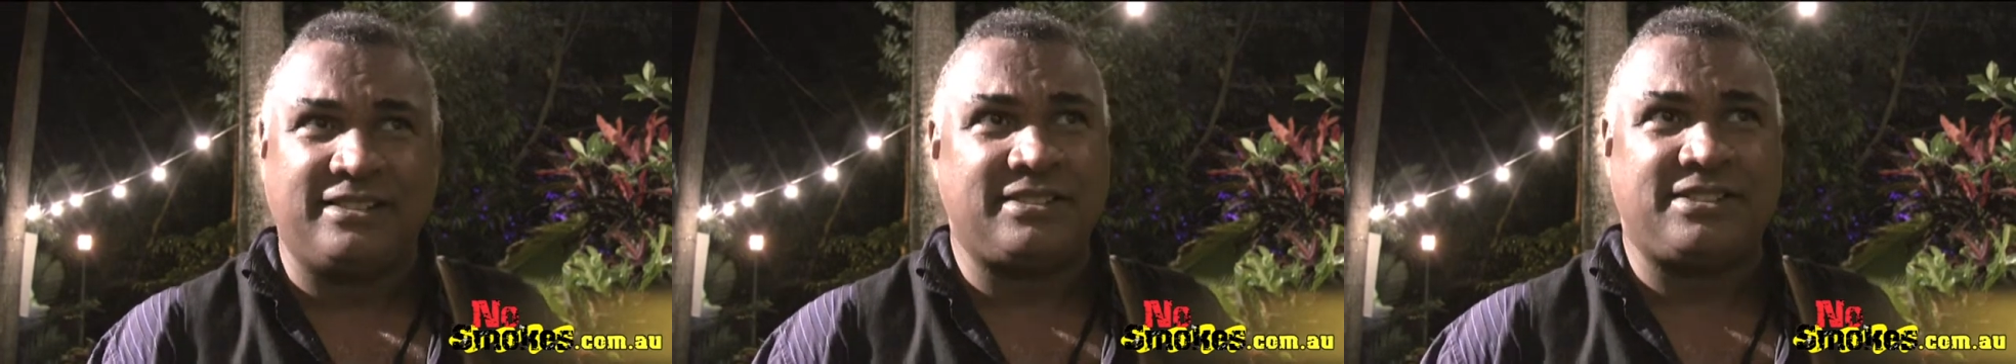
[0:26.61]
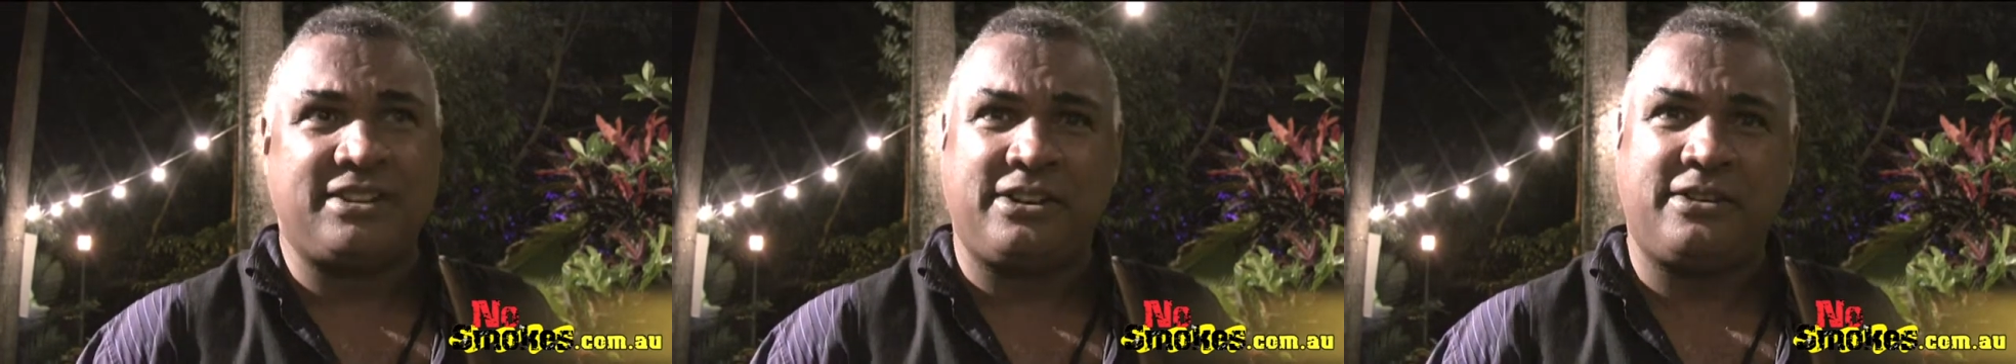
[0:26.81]

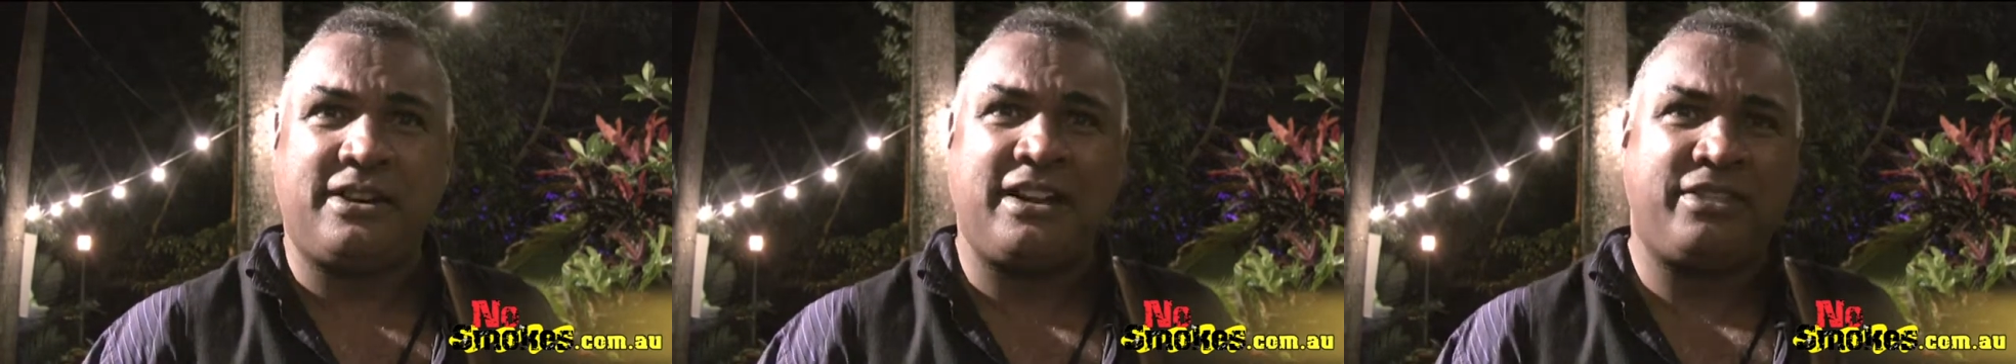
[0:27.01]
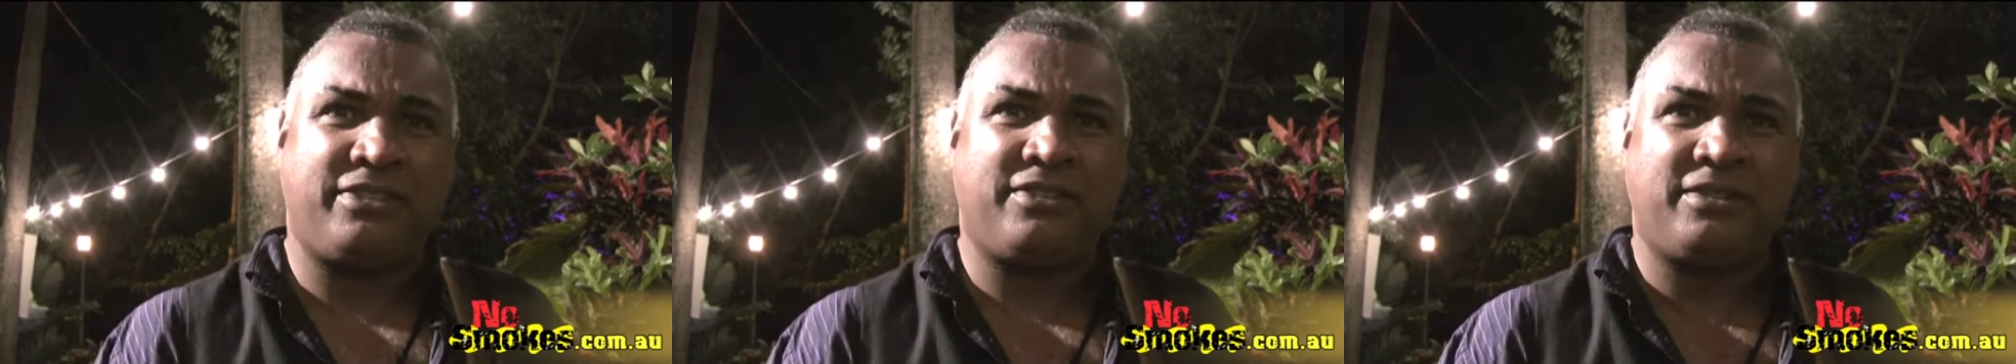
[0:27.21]

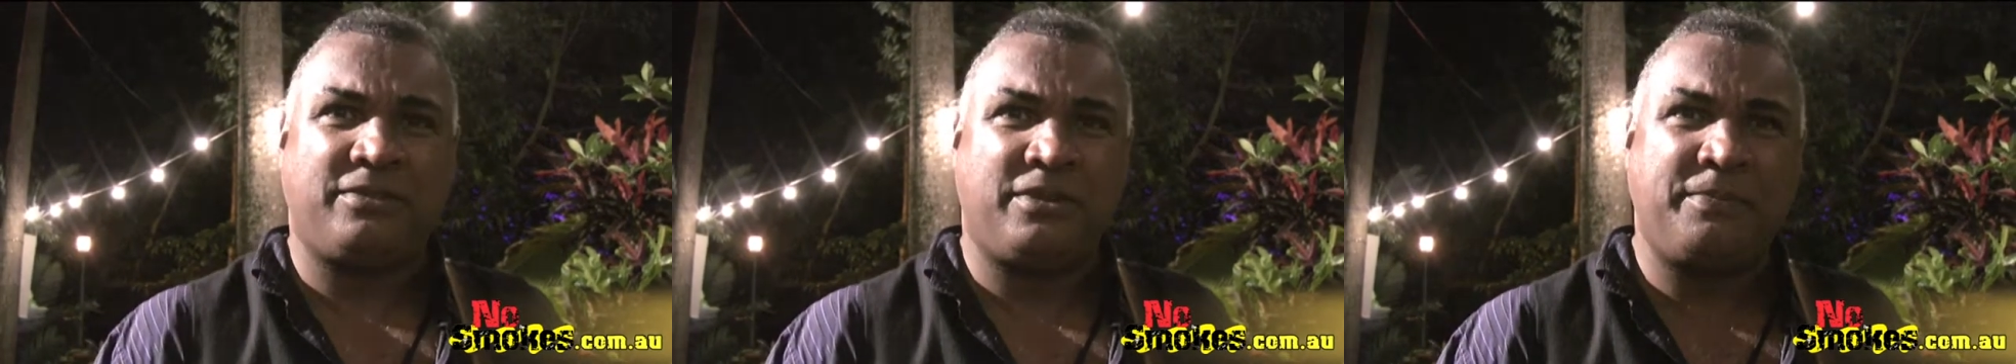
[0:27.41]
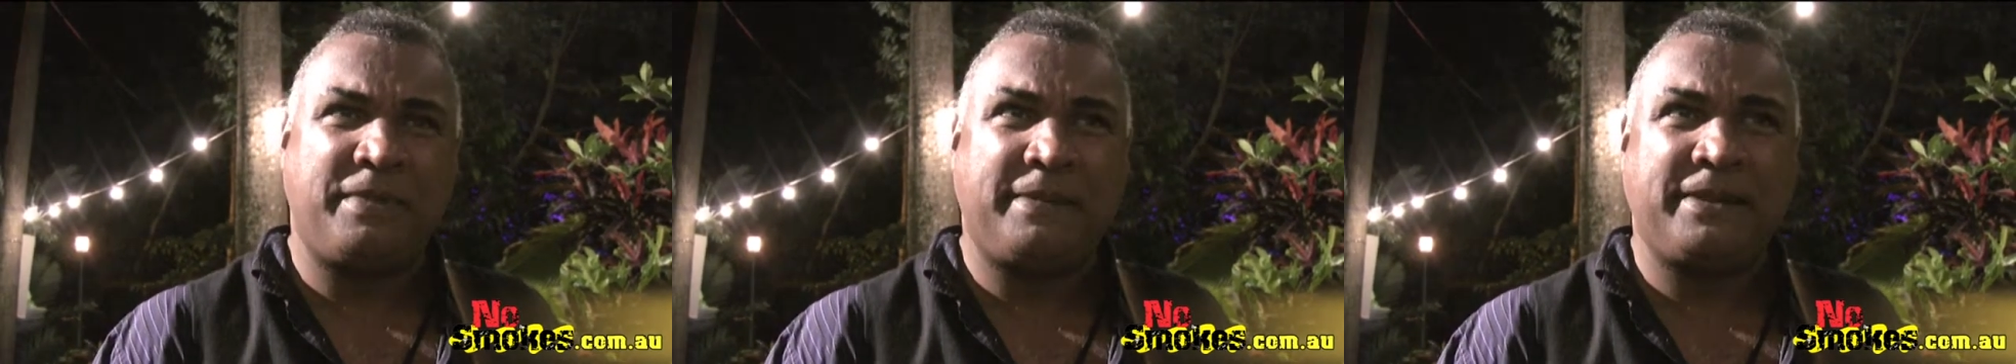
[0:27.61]
So I
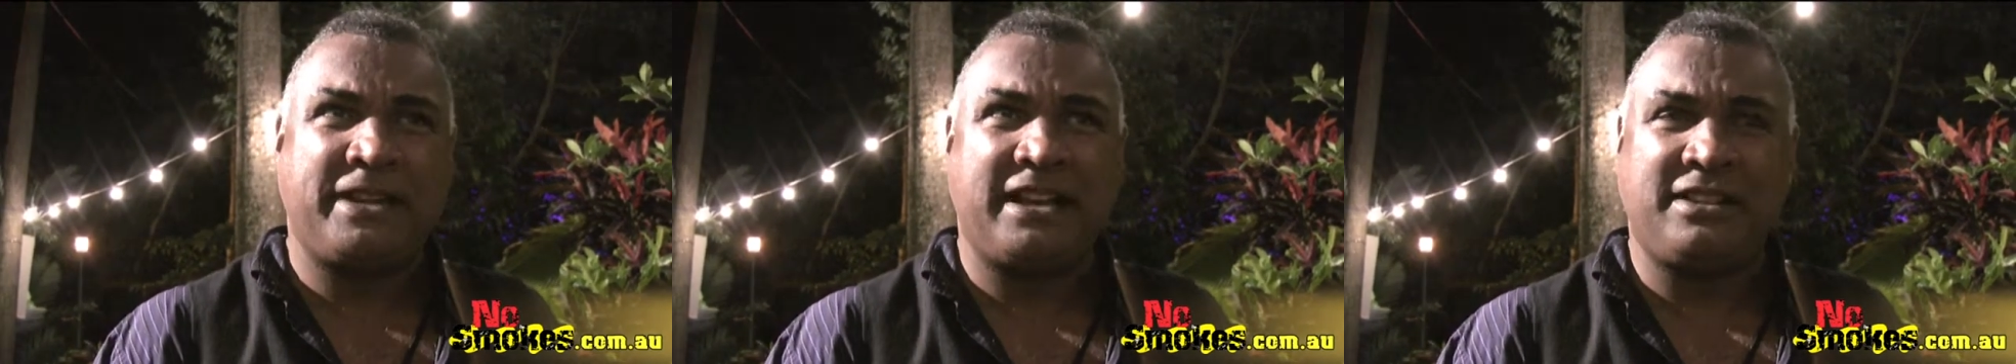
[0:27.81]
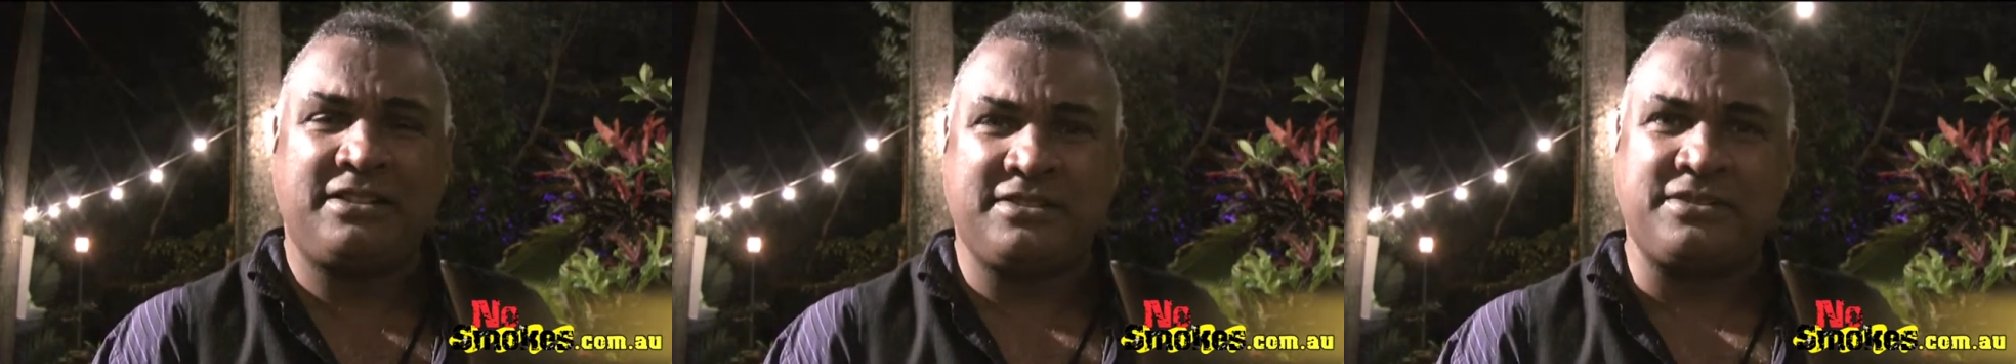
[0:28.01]
thought, well,
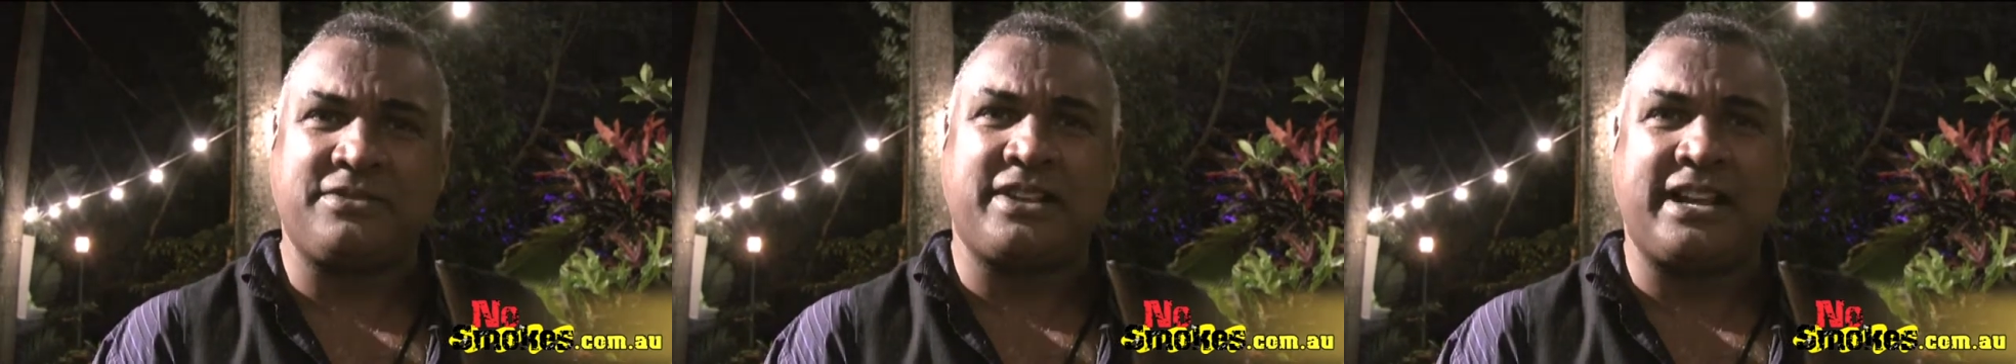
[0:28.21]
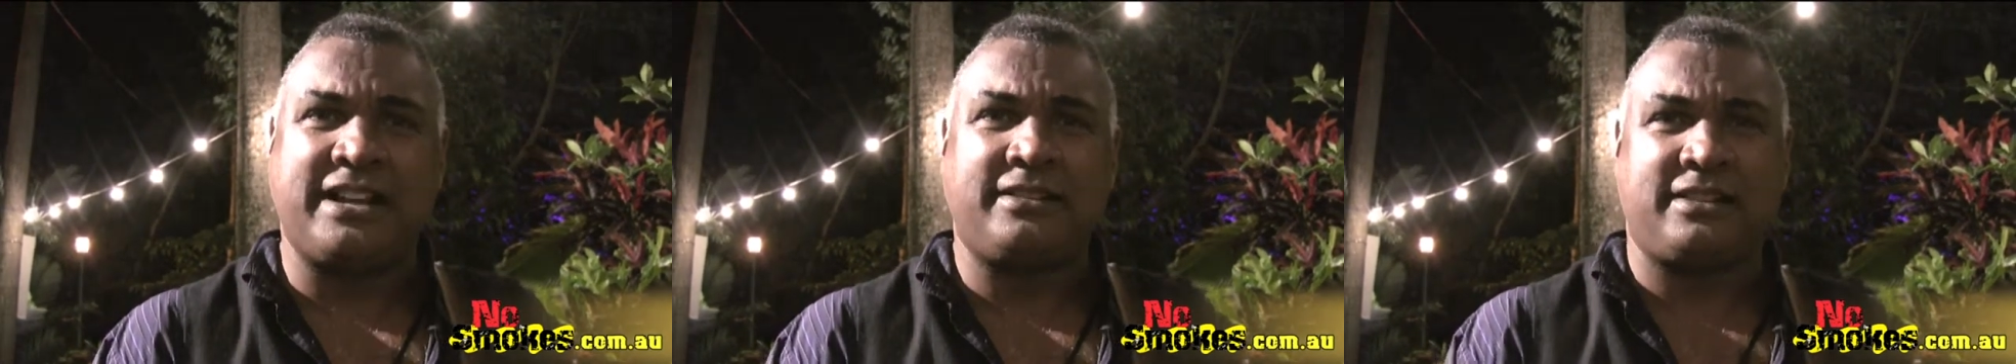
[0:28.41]
maybe I'll
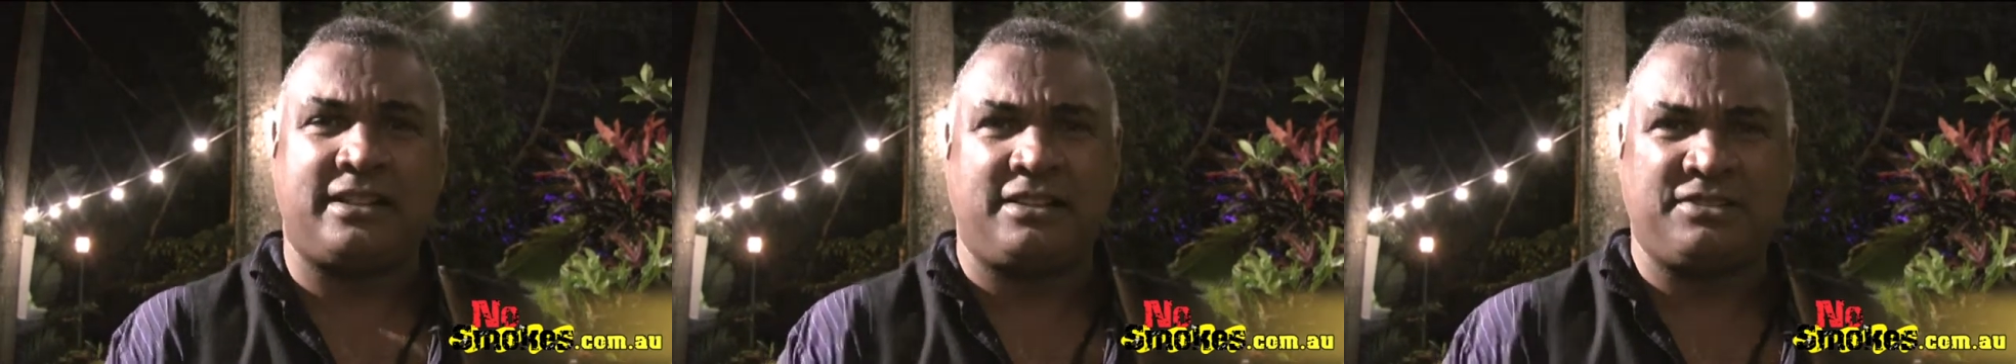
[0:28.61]
do that.